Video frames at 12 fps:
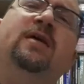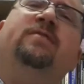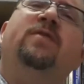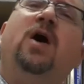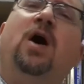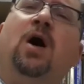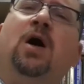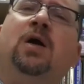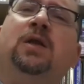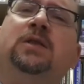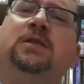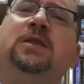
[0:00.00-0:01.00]
of
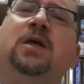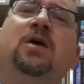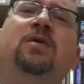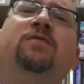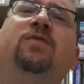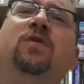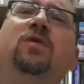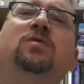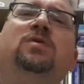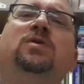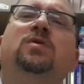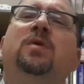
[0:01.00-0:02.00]
hearts for
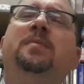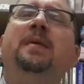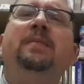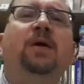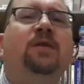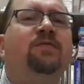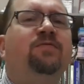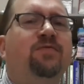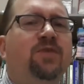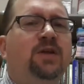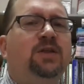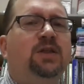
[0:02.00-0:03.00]
those who are maybe on the
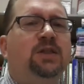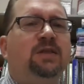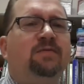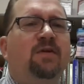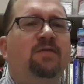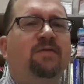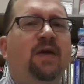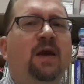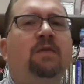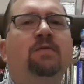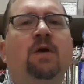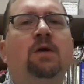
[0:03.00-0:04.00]
fringes of our
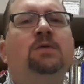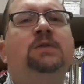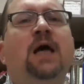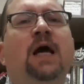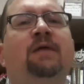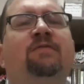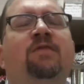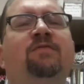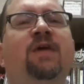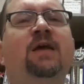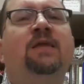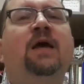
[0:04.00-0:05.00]
faith or outside of our
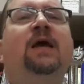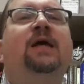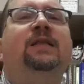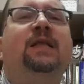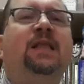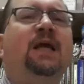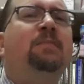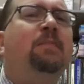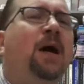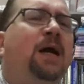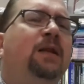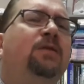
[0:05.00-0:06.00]
faith, that they
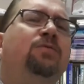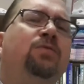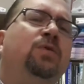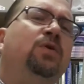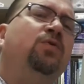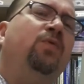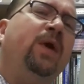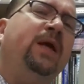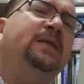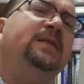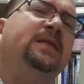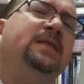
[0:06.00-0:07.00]
might, through the
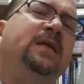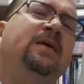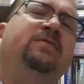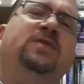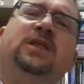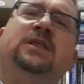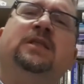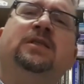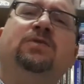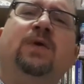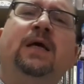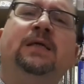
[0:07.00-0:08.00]
graces of Jesus
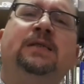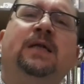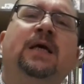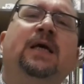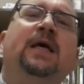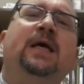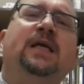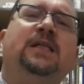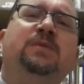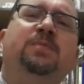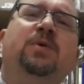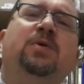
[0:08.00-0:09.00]
Christ,
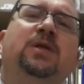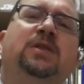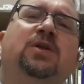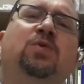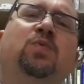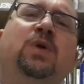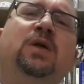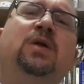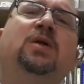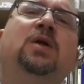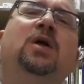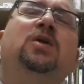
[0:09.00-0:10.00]
experience a
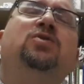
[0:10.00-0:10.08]
real